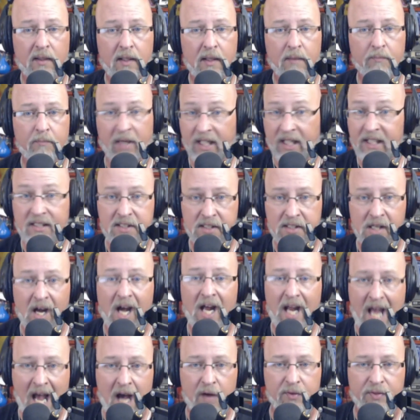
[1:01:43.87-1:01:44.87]
but it's not
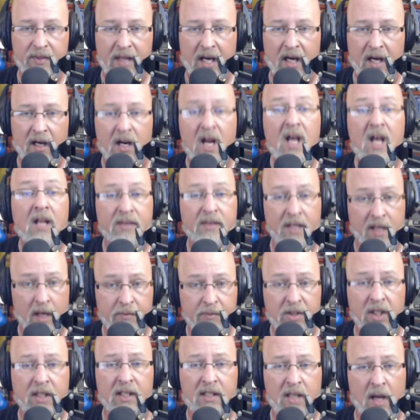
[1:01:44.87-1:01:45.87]
out there, then I'm
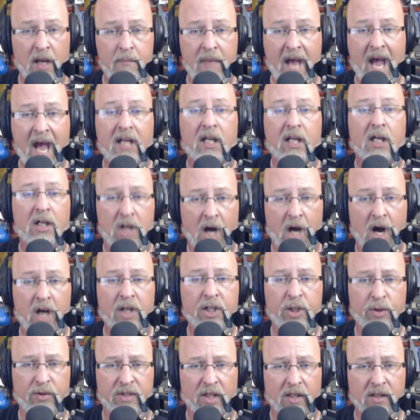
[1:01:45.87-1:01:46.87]
going to come back and call
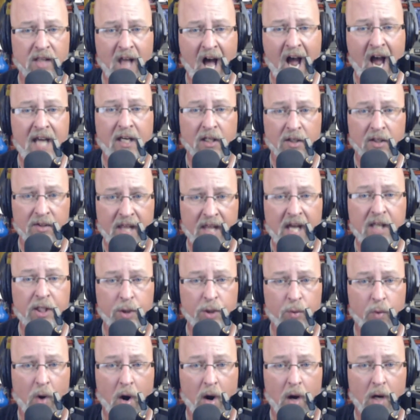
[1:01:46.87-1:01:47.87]
you the liar that
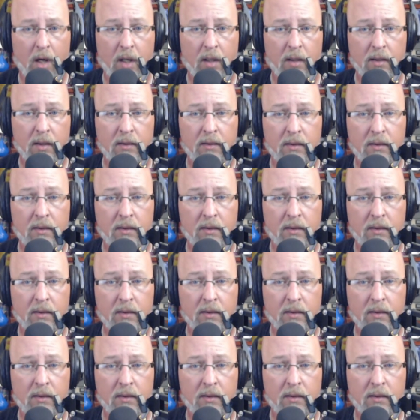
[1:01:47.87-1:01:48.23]
you are